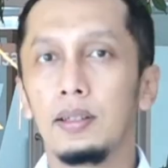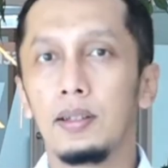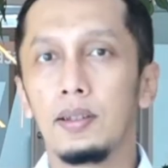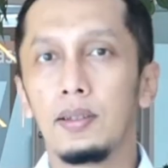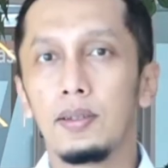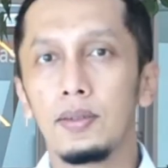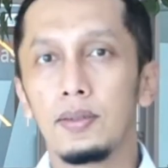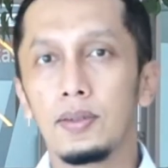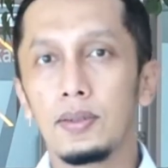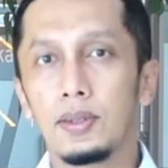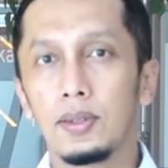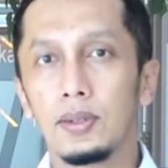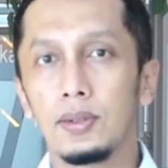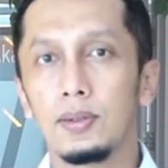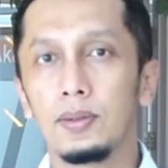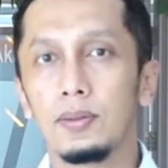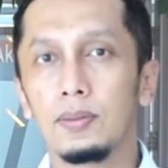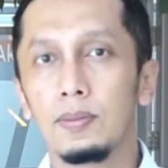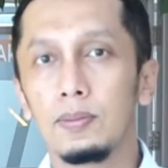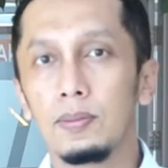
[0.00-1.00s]
So,
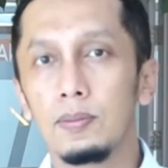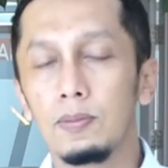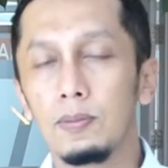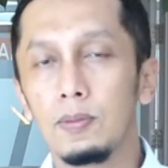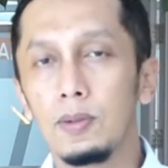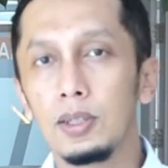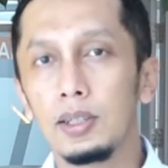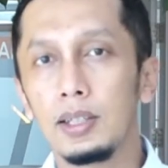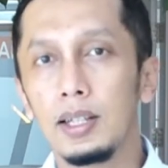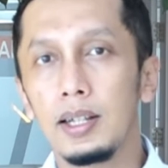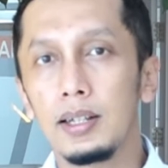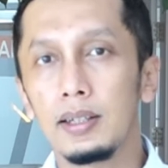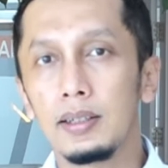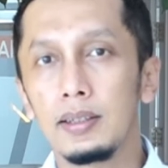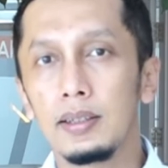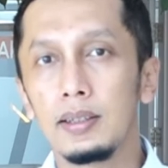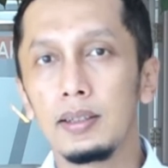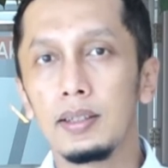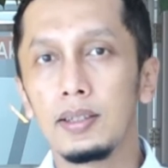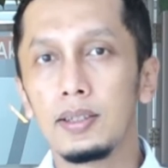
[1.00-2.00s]
what are
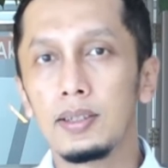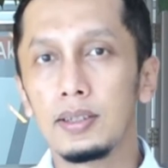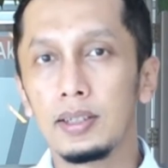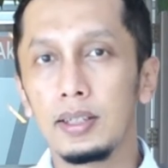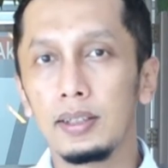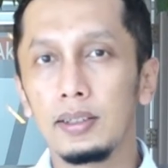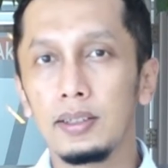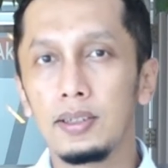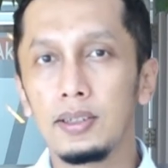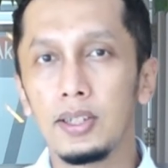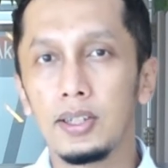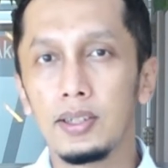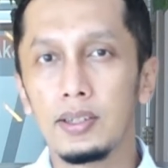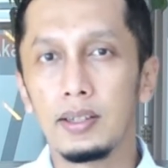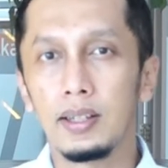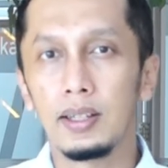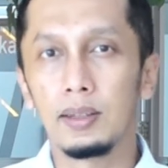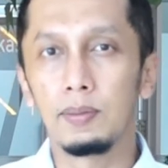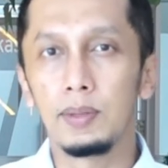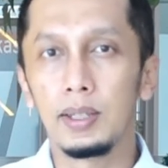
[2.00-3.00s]
the strategies
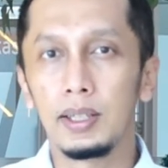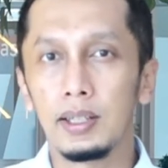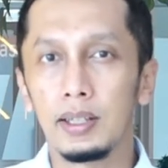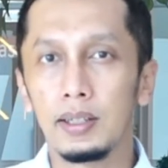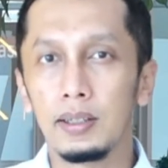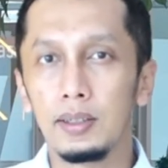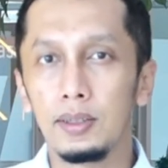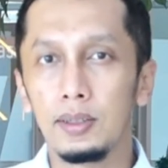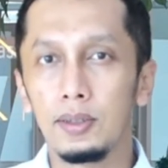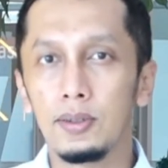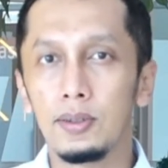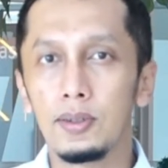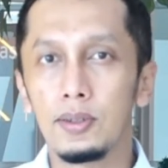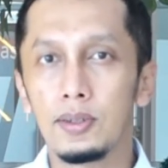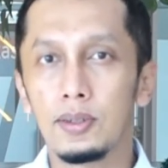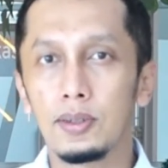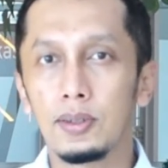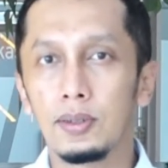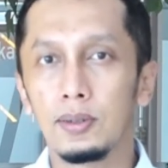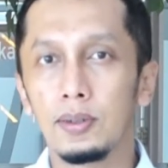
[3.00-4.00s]
that we can
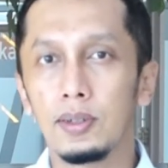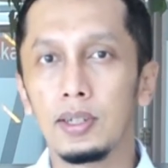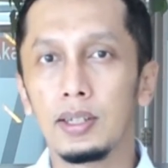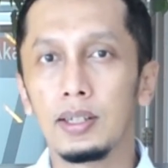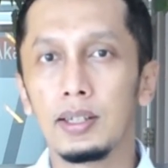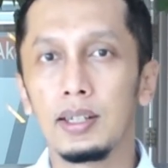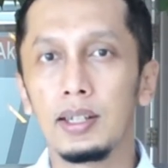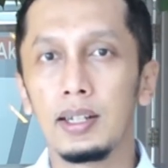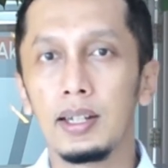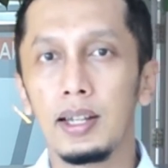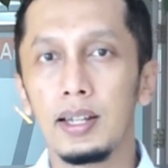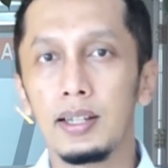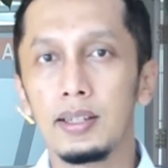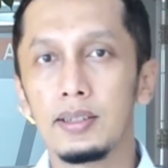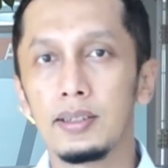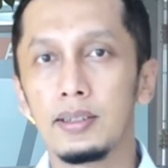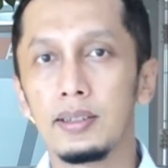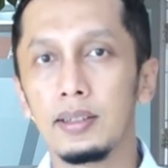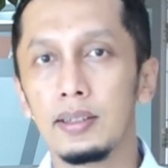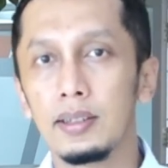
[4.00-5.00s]
use to
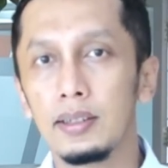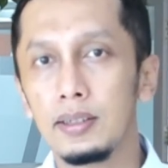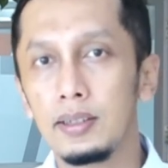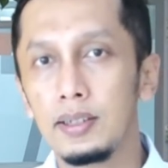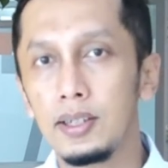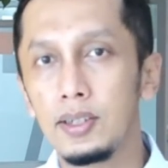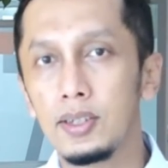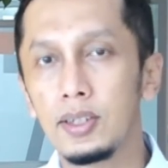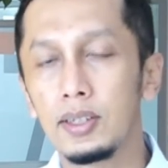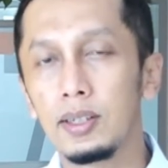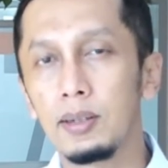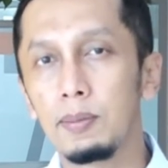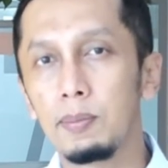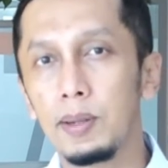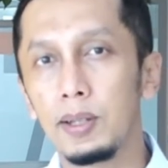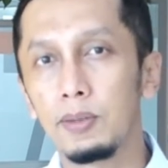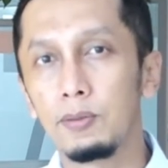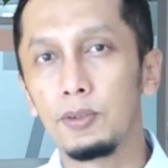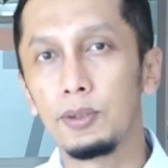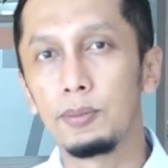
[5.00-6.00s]
organize a digital
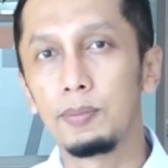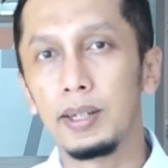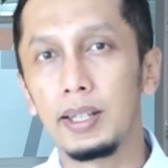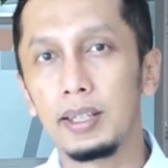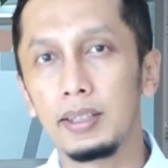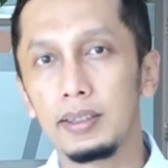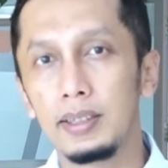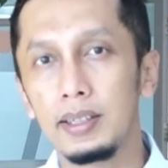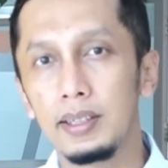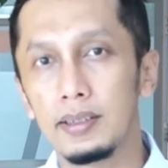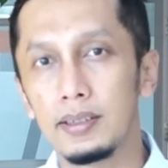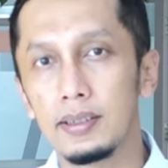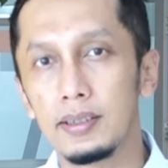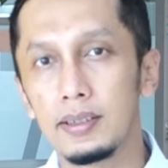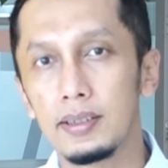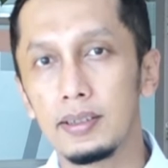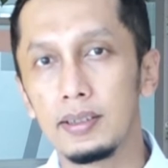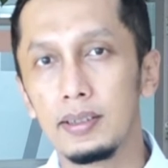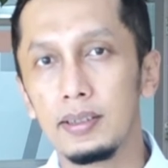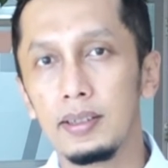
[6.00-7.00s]
platform like this?
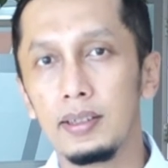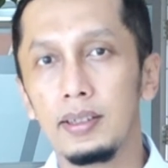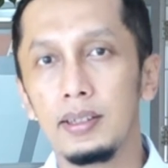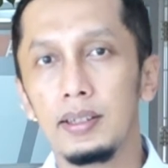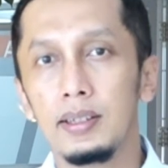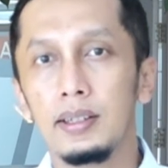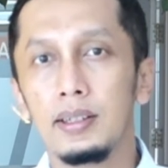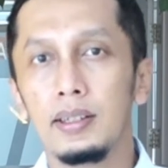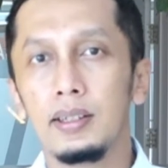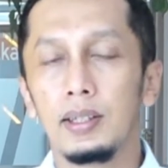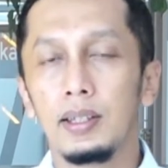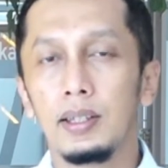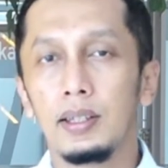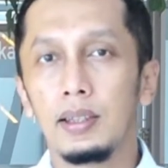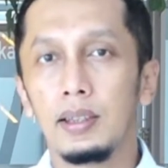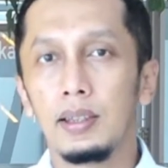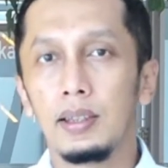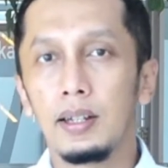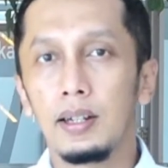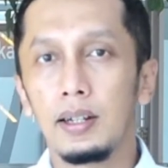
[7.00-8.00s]

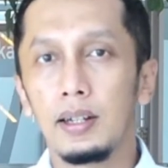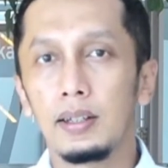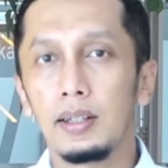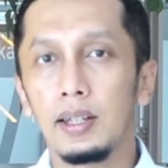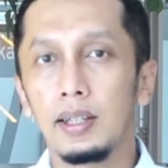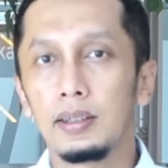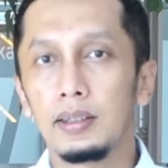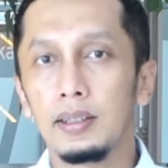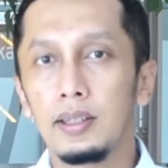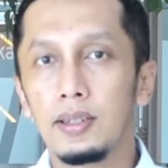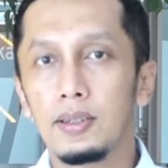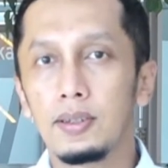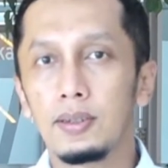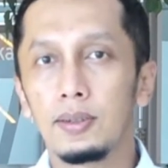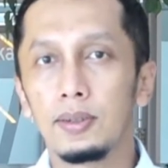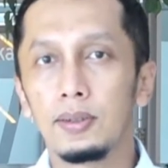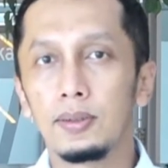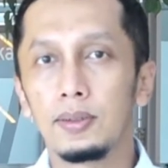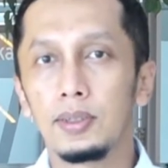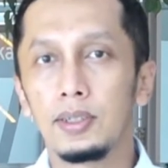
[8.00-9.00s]
There are at least
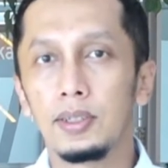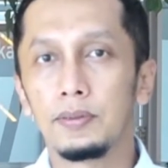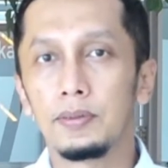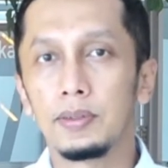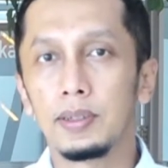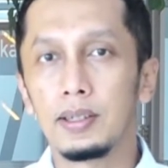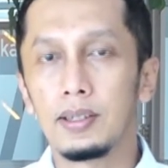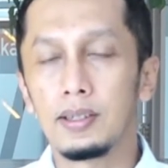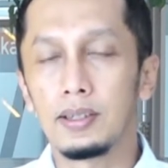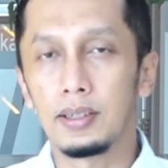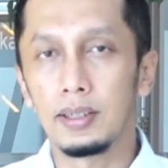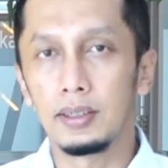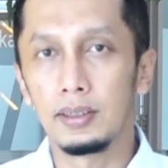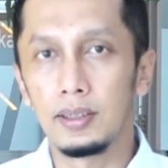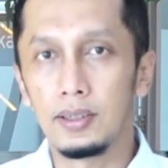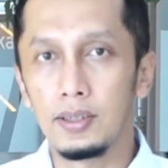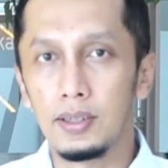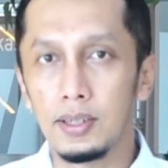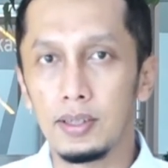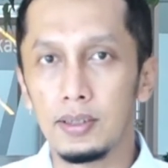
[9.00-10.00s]
two different
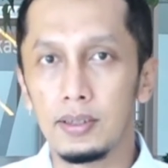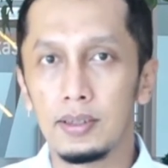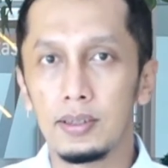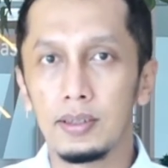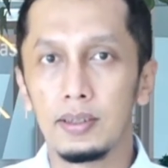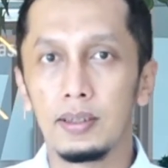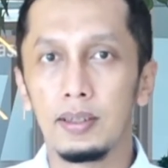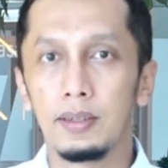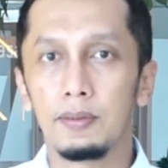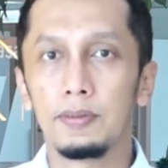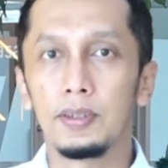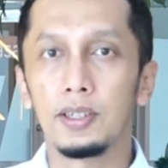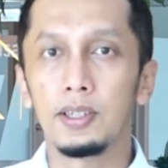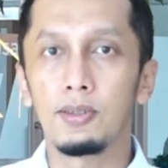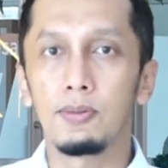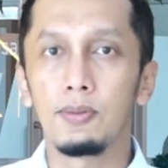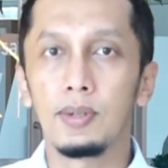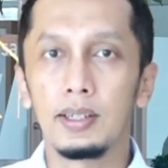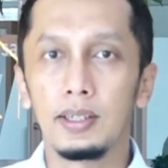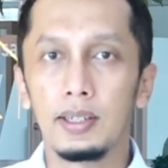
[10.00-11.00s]
strategies. The first
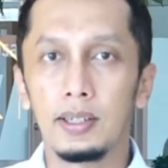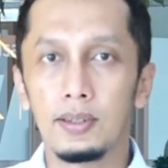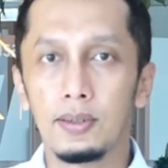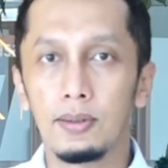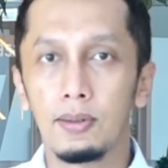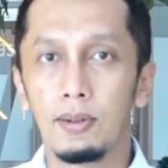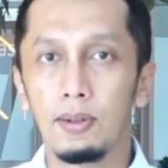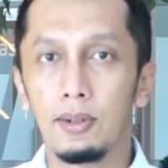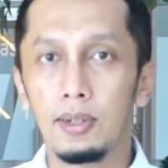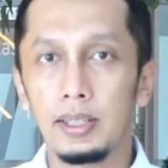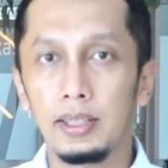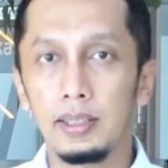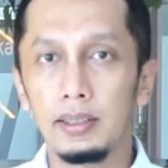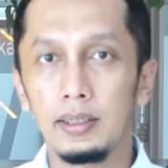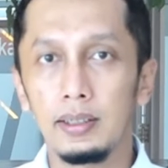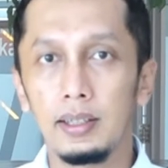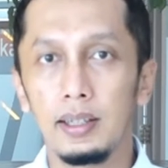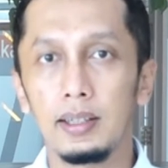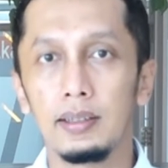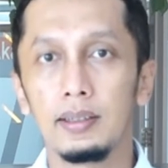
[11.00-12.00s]
one is coring
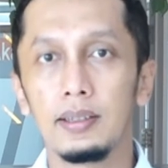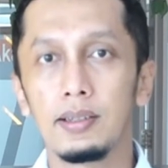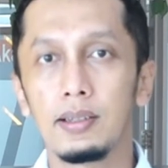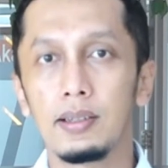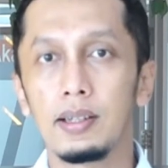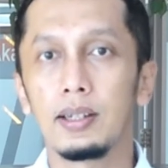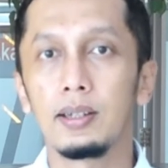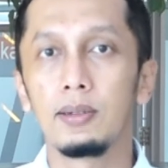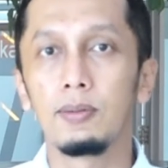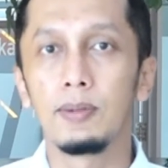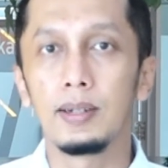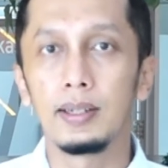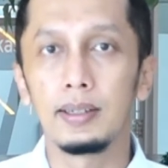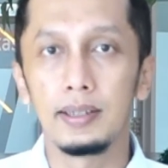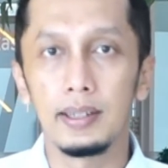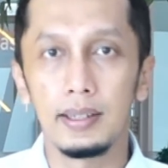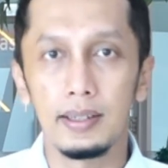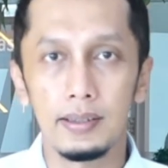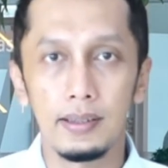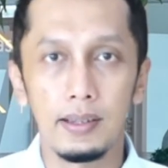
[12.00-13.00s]
and the second one
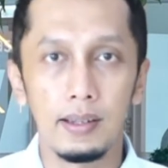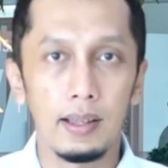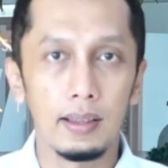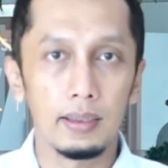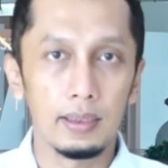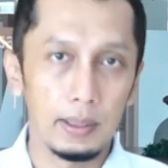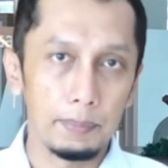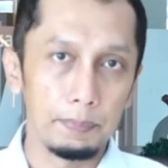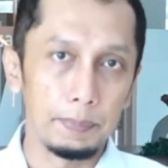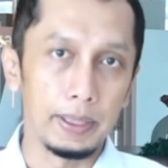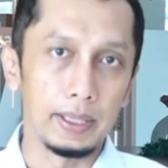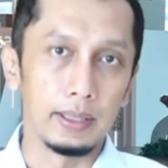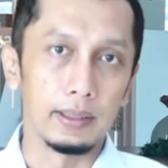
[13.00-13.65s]
is tipping.